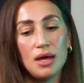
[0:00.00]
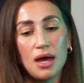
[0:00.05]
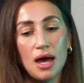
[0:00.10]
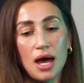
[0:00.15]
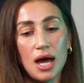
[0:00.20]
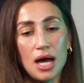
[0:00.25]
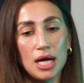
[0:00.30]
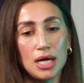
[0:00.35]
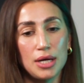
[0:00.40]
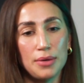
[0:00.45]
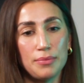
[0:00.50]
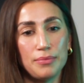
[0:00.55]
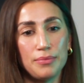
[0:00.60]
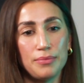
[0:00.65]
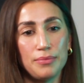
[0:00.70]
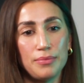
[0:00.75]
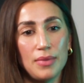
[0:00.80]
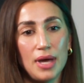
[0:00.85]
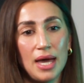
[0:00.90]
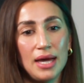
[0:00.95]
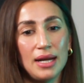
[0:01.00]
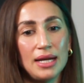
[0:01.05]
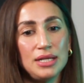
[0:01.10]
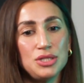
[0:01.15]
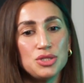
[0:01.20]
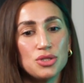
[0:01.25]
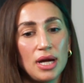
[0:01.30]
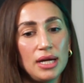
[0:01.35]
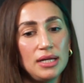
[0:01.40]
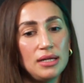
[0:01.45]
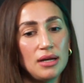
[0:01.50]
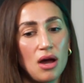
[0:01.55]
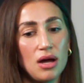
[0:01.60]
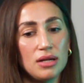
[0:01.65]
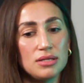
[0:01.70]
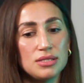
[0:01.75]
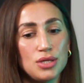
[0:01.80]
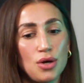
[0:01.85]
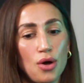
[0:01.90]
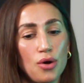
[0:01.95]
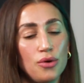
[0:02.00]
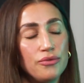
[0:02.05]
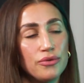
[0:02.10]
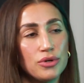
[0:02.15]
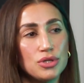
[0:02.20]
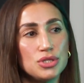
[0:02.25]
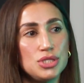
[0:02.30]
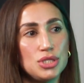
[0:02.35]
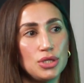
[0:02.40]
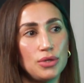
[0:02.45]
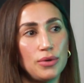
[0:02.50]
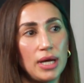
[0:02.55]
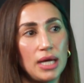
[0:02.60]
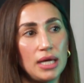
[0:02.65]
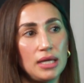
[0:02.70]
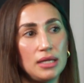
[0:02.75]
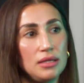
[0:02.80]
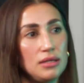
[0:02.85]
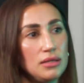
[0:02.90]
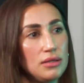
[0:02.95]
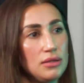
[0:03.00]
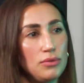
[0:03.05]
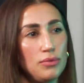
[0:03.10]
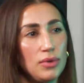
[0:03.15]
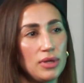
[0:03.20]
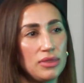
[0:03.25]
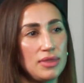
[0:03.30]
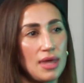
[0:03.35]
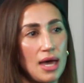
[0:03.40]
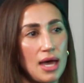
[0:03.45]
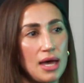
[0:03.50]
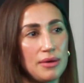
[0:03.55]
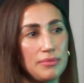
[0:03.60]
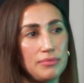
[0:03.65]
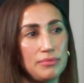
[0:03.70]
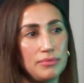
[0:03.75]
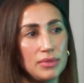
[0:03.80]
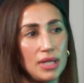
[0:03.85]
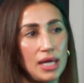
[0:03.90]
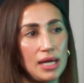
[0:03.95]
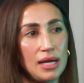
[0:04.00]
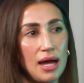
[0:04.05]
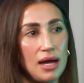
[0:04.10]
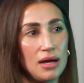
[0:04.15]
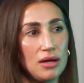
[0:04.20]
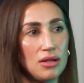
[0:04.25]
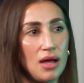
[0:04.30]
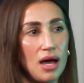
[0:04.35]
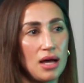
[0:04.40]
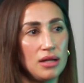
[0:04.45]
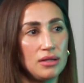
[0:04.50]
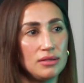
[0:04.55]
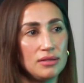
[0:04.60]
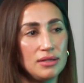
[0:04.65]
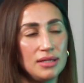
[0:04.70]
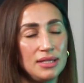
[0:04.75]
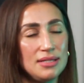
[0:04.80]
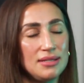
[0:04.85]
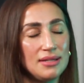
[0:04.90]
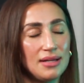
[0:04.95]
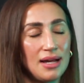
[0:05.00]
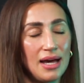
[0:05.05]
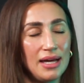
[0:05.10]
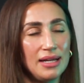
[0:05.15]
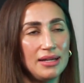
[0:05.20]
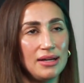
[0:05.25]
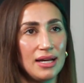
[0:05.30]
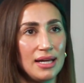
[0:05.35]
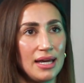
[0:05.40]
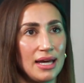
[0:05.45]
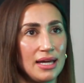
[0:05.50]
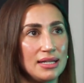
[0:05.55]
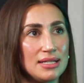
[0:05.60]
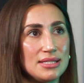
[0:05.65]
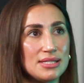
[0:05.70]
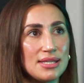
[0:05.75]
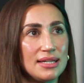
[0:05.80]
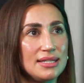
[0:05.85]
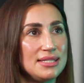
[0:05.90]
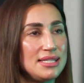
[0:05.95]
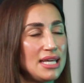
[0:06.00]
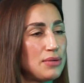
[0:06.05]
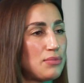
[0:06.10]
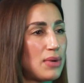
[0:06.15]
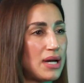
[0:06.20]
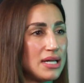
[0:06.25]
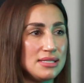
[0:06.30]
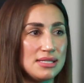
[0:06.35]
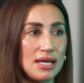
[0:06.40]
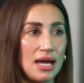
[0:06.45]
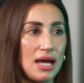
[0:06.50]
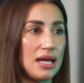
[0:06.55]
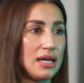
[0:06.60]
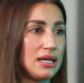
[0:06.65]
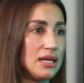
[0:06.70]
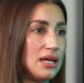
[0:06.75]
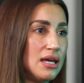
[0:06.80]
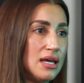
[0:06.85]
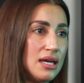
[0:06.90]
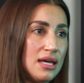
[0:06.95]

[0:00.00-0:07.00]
And I try not to overdo it with them. Like it kind of, again, it's like day by day.